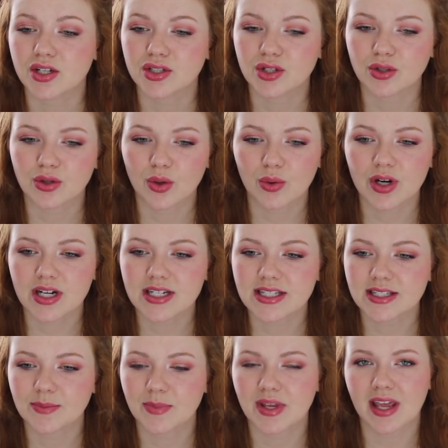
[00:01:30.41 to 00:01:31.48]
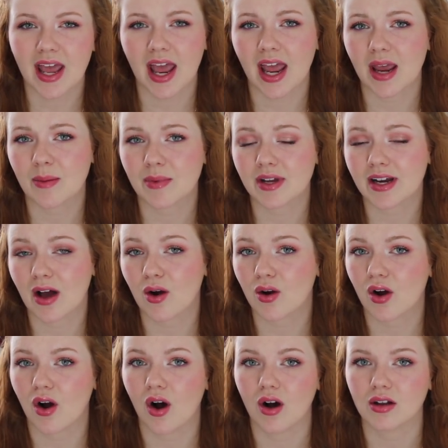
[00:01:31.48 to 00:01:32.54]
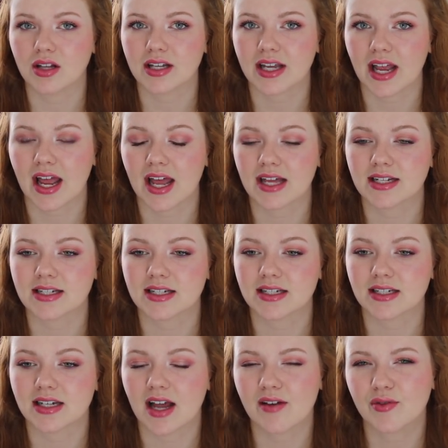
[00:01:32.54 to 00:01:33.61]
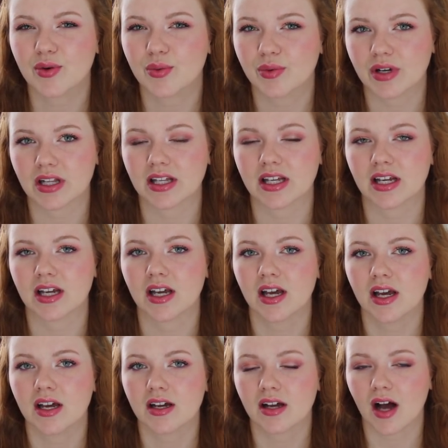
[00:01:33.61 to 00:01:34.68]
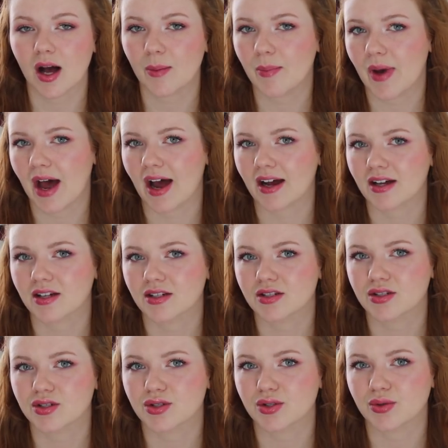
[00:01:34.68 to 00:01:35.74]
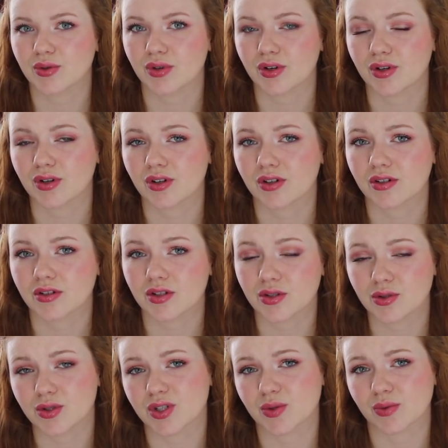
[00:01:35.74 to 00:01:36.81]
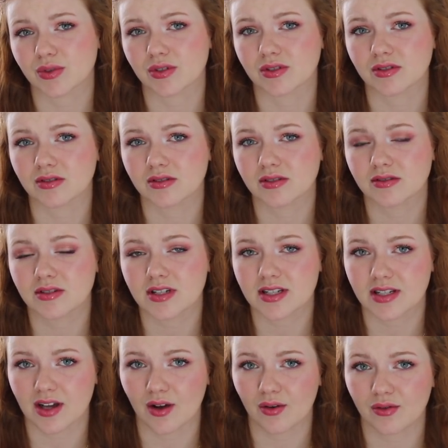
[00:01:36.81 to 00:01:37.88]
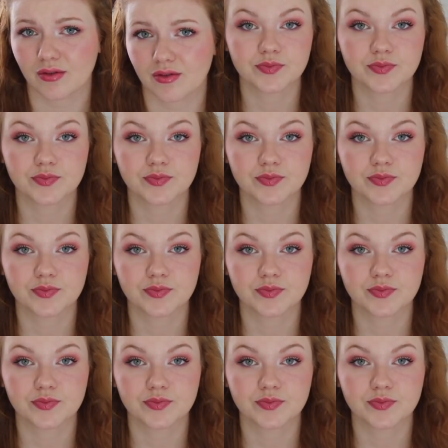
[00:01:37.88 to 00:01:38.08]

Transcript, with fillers: Dolores became an alcoholic and never really got back to her usual self.